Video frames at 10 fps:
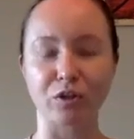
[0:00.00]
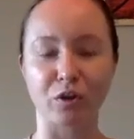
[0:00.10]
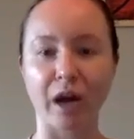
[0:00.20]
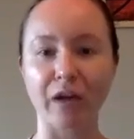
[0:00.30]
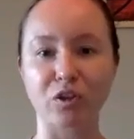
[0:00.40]
you
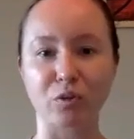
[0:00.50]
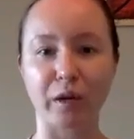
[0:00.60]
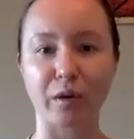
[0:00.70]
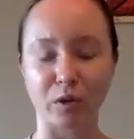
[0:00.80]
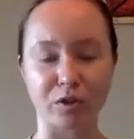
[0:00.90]

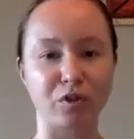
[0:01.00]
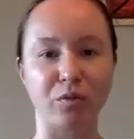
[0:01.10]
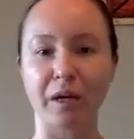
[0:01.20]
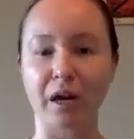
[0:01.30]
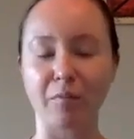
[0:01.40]
graduate, once you
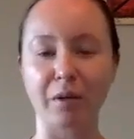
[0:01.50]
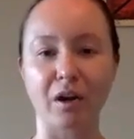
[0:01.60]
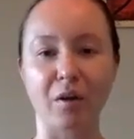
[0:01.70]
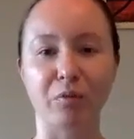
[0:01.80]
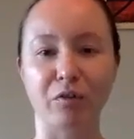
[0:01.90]
become a
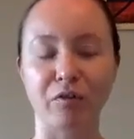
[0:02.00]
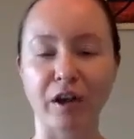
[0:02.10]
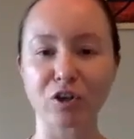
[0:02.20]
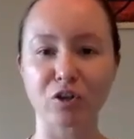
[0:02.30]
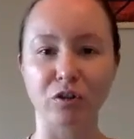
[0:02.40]
young
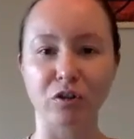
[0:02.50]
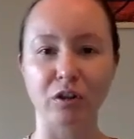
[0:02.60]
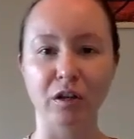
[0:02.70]
professional.